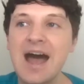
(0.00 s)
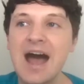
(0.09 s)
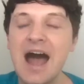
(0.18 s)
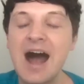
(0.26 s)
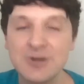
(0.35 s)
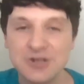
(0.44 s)

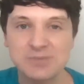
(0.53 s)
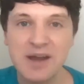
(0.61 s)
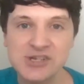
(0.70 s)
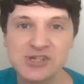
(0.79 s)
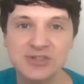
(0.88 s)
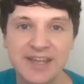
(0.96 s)
how
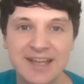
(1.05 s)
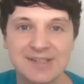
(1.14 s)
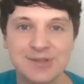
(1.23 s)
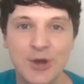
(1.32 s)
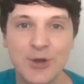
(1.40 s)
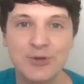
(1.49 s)
special it is
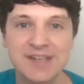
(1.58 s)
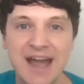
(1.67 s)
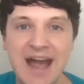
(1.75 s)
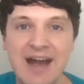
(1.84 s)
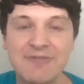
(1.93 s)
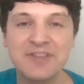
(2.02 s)
though to
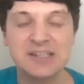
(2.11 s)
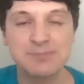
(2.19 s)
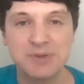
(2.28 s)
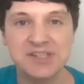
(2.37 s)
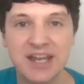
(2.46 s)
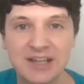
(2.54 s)
have this
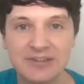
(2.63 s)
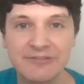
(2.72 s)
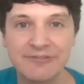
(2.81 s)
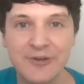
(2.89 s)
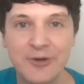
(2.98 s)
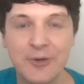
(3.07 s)
particular
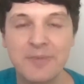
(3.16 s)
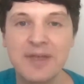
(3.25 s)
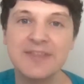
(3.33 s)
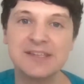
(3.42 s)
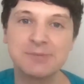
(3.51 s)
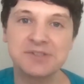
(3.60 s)
film in
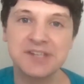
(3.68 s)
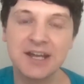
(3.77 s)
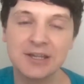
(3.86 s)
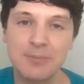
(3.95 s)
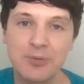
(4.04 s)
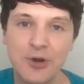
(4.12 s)
this
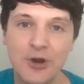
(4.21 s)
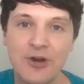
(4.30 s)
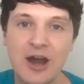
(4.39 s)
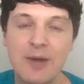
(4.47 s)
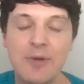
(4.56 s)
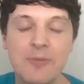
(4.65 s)
particular
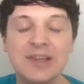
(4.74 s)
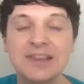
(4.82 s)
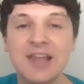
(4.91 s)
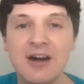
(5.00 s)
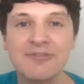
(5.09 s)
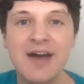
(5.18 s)
program. And we
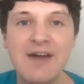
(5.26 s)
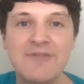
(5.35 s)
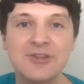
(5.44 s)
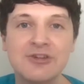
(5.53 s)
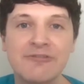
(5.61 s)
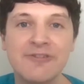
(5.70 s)
love
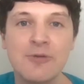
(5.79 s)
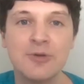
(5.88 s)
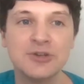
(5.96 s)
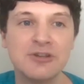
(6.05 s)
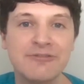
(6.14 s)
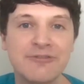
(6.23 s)
having your film at
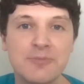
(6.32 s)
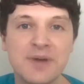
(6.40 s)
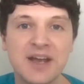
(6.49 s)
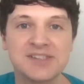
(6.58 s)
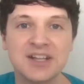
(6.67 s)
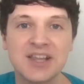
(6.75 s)
New
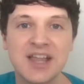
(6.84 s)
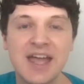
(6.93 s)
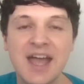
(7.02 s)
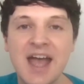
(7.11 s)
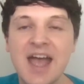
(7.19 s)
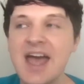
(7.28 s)
Filmmakers LA,
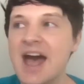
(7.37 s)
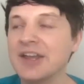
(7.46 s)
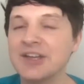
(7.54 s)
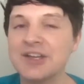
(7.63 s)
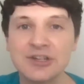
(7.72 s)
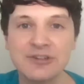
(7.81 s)
and
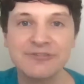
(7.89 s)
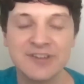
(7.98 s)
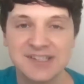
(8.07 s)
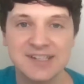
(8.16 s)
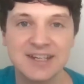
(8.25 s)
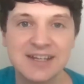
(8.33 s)
it could have
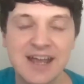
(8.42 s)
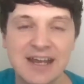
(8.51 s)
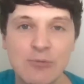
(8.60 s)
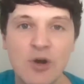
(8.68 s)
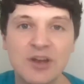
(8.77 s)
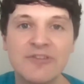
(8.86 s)
fitted in in any
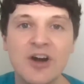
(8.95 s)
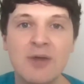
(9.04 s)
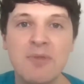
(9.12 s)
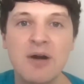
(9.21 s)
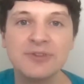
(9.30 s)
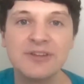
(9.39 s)
one of our
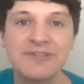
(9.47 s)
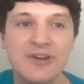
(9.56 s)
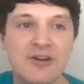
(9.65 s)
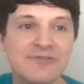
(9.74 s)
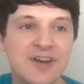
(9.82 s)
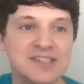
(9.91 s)
monthly
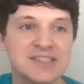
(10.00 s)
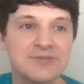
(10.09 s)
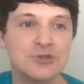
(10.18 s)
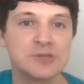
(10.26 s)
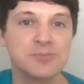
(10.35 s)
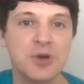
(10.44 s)
film
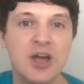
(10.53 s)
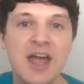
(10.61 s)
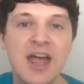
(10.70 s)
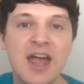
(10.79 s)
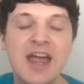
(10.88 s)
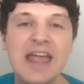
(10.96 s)
festivals, but
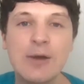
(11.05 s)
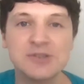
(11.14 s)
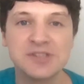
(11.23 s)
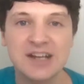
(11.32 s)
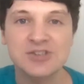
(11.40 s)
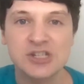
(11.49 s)
it was
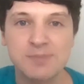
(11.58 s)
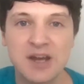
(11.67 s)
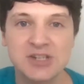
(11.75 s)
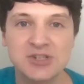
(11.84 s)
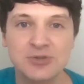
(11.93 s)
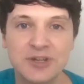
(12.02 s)
extra
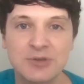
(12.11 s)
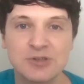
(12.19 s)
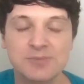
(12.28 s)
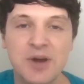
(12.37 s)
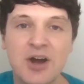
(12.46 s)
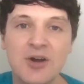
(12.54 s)
special that it was
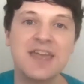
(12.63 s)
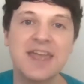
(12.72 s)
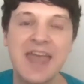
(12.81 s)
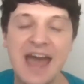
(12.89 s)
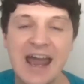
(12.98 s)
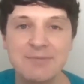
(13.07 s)
part
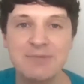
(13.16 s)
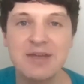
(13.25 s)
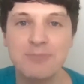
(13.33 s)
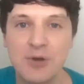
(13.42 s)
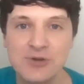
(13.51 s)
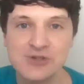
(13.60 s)
in
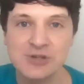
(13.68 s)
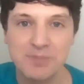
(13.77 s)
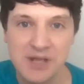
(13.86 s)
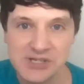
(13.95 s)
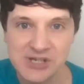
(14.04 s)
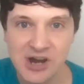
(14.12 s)
partnership with the
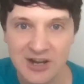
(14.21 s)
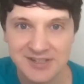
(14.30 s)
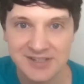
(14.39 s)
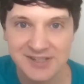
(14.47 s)
Academy of Motion